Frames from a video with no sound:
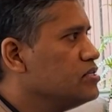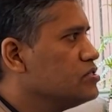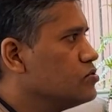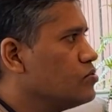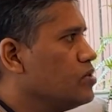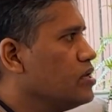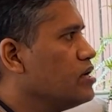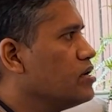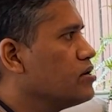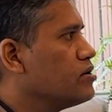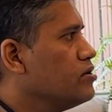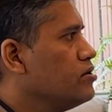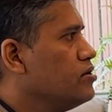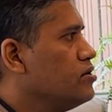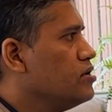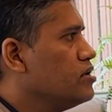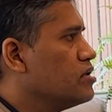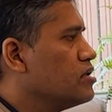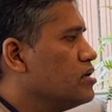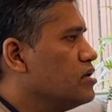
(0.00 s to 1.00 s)
Square.
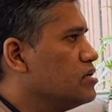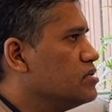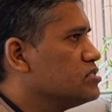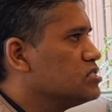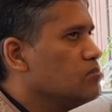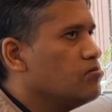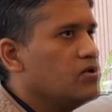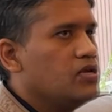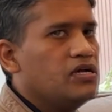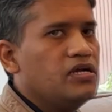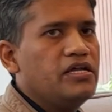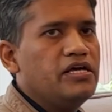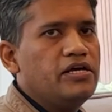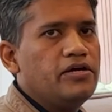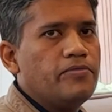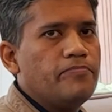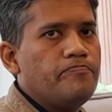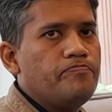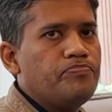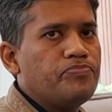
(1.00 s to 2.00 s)

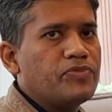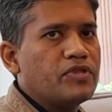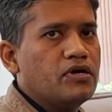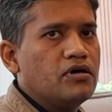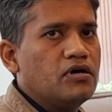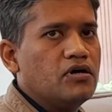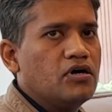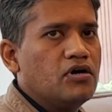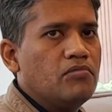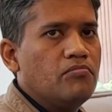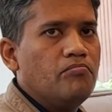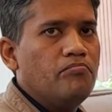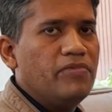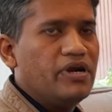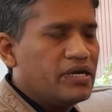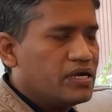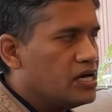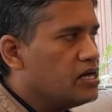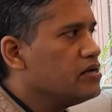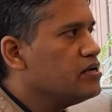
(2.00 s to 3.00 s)
Similarly,
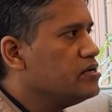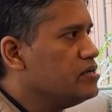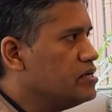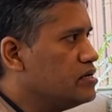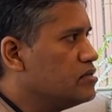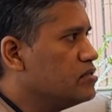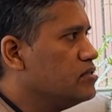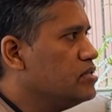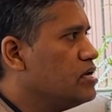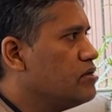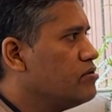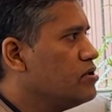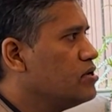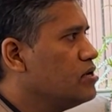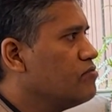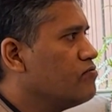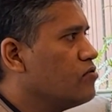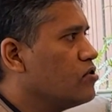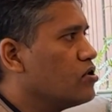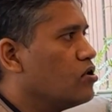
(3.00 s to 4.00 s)
Meta did it. They have done it for